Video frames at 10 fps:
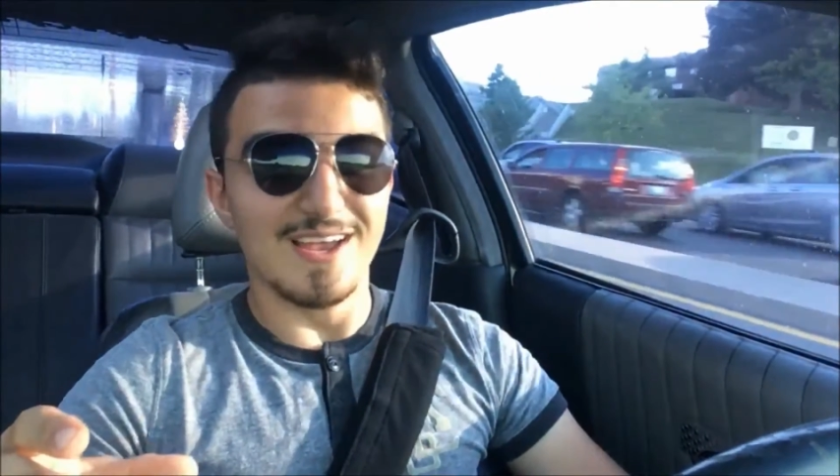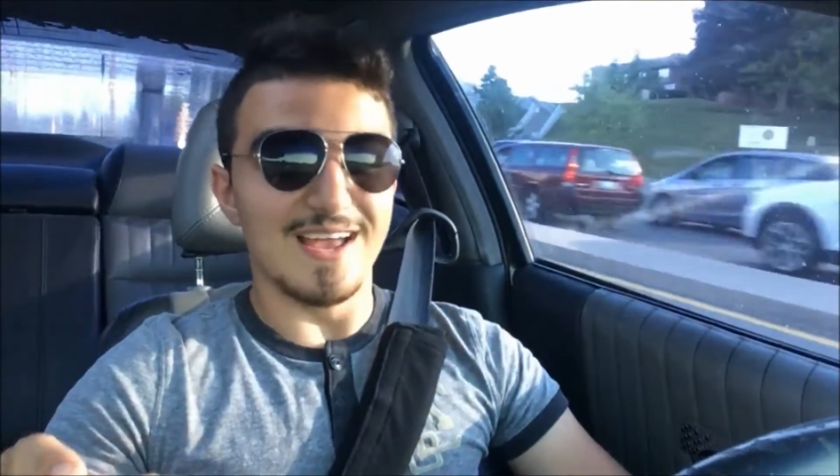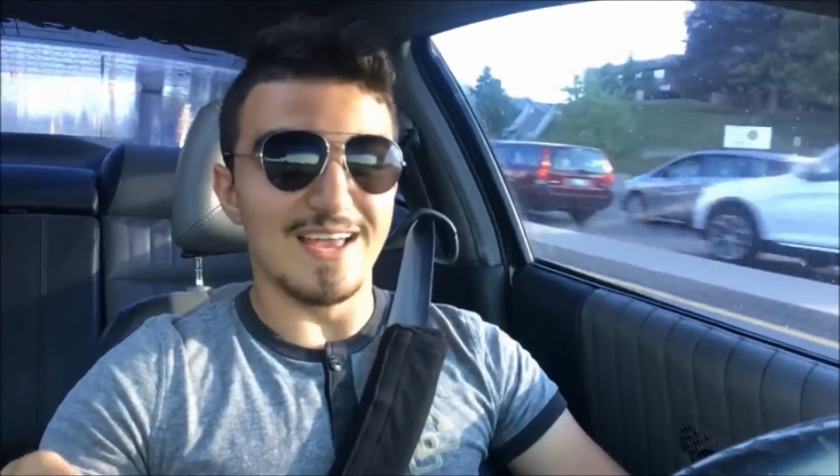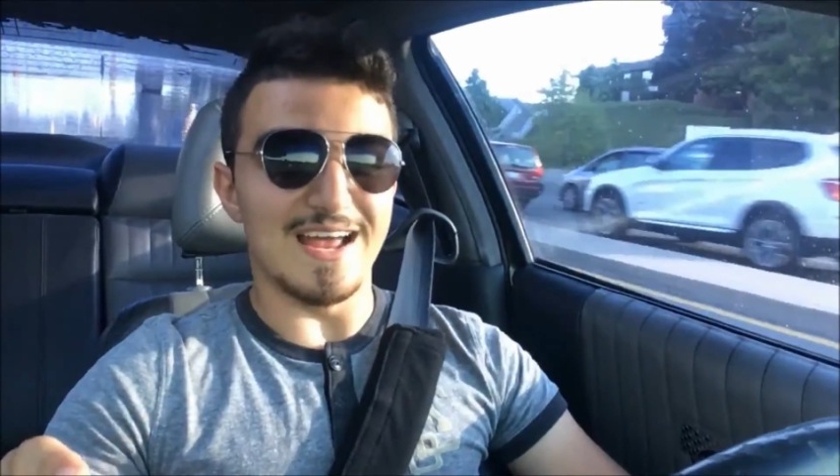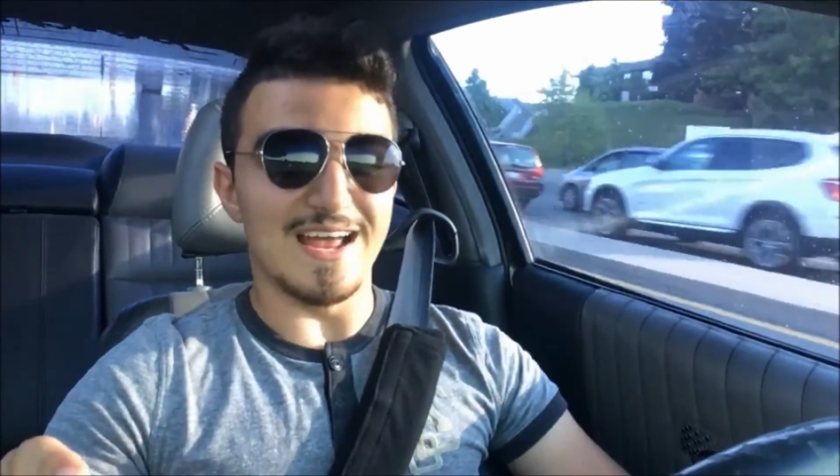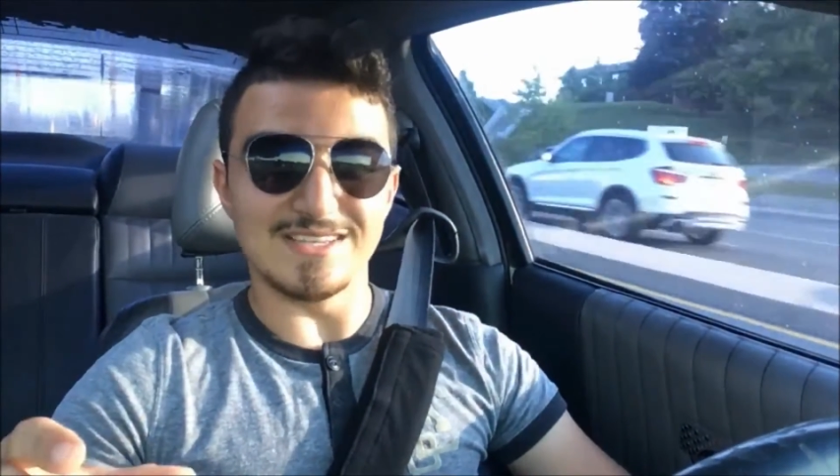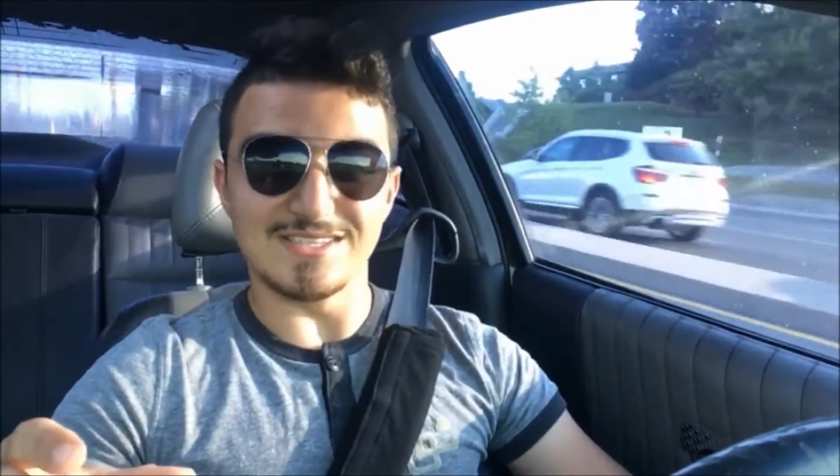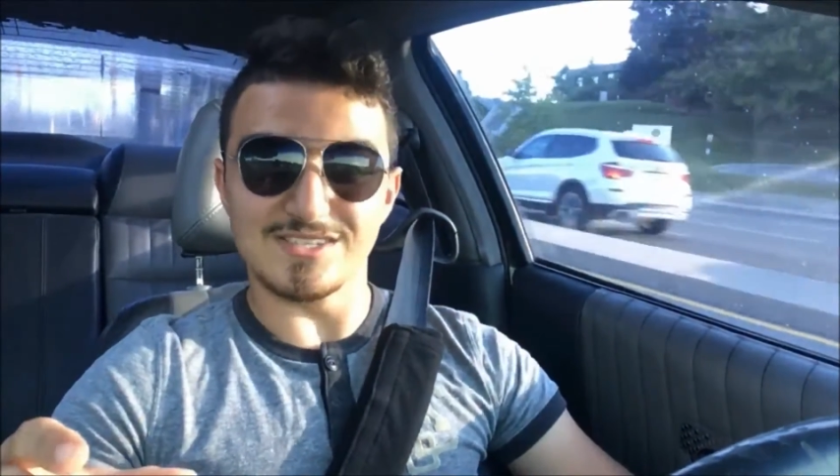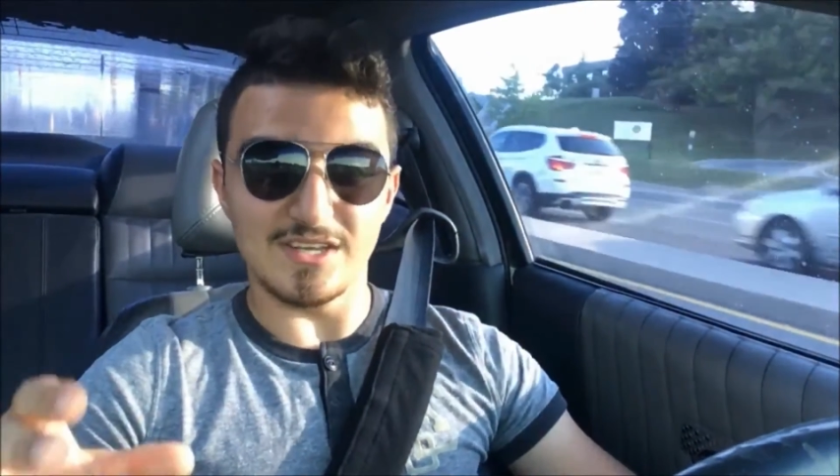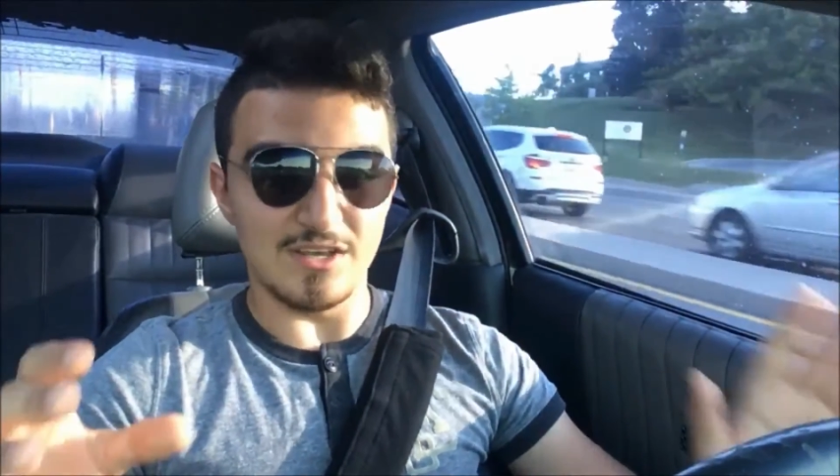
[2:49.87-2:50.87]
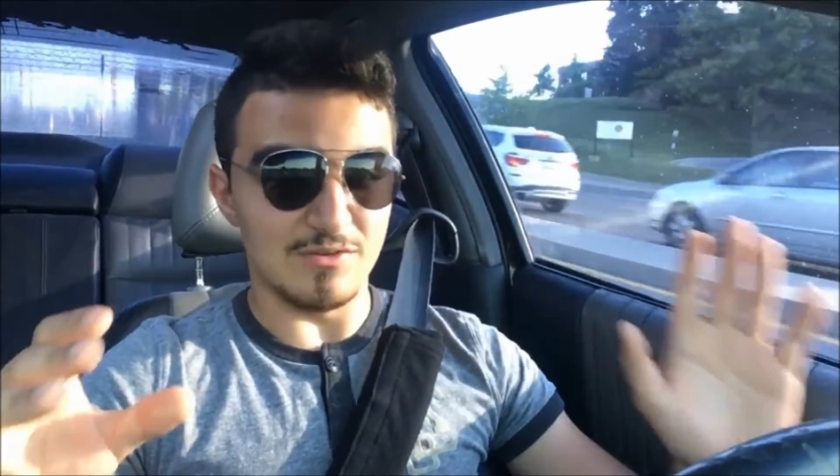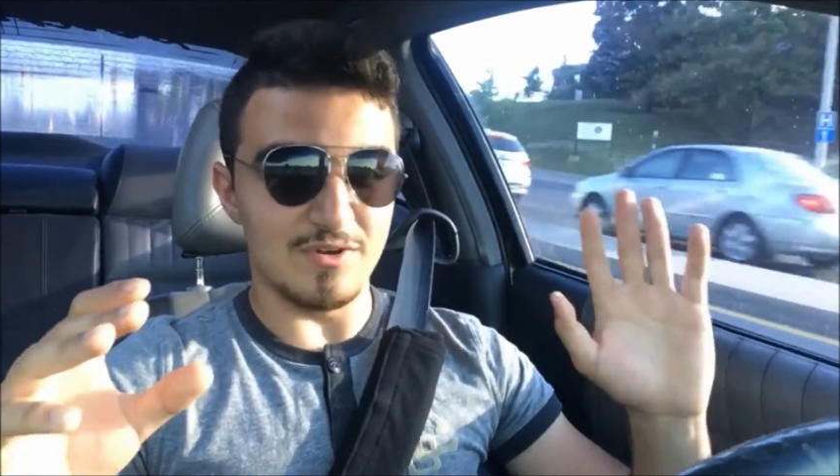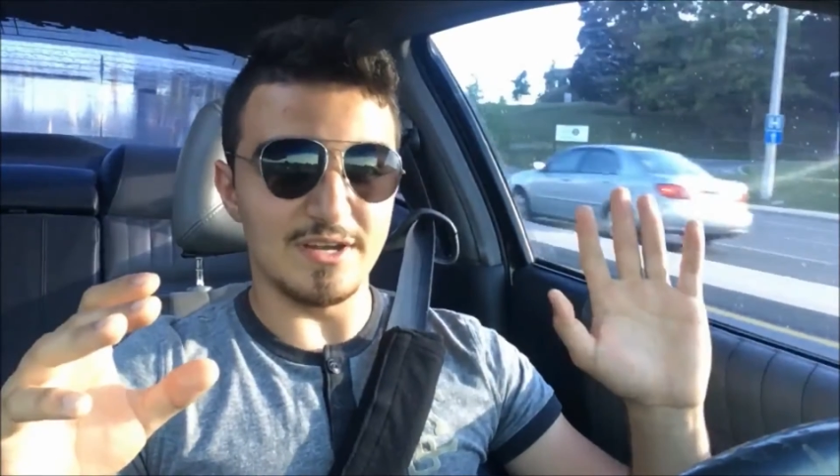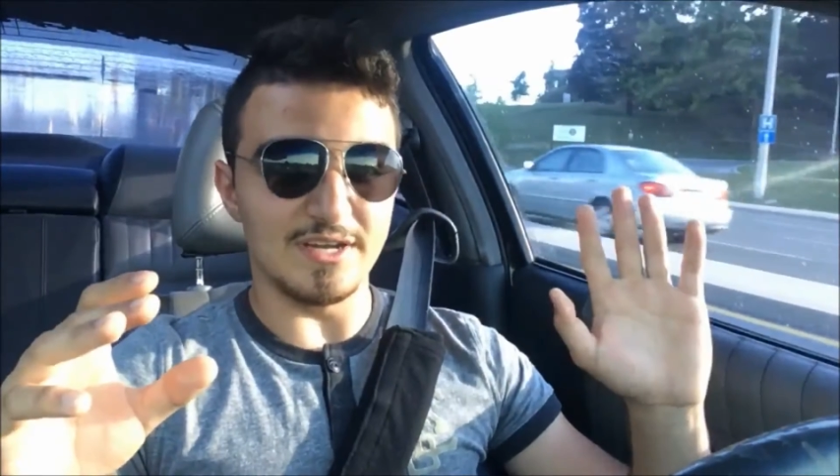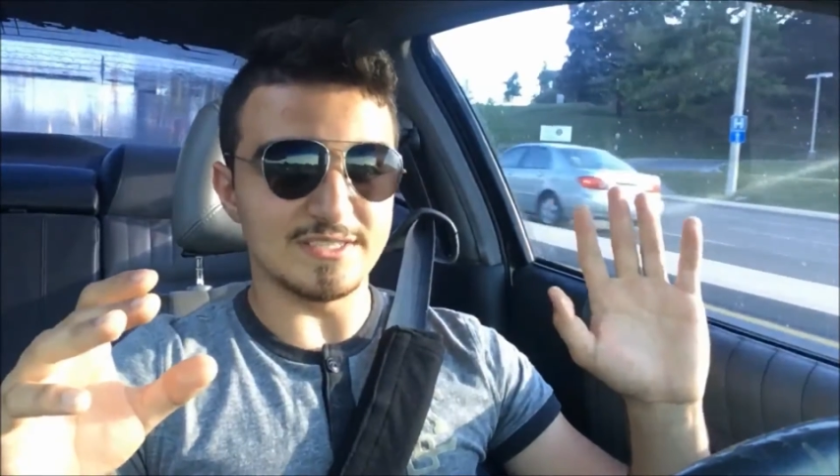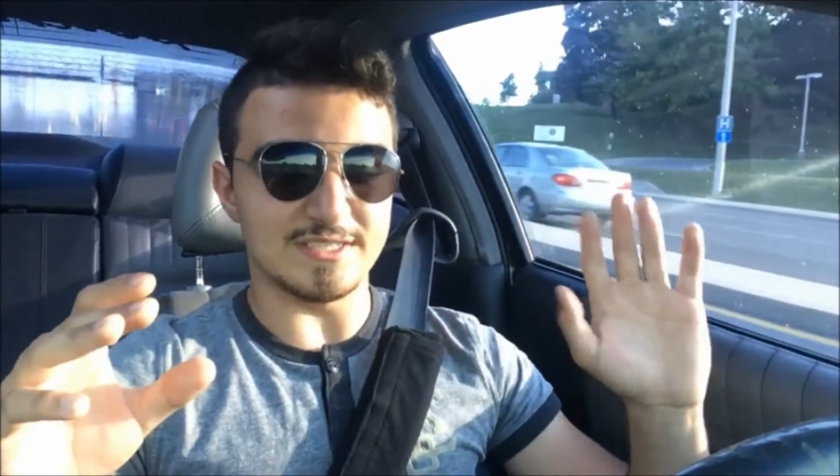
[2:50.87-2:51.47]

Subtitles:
It has a very